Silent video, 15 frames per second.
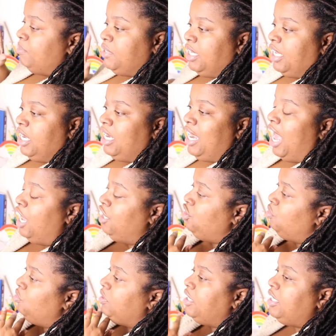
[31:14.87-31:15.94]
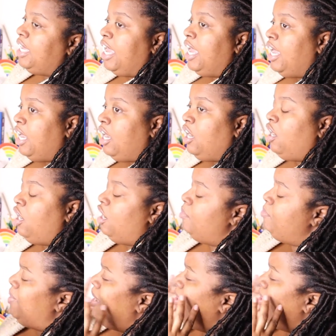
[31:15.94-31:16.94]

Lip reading: comes in. I don't care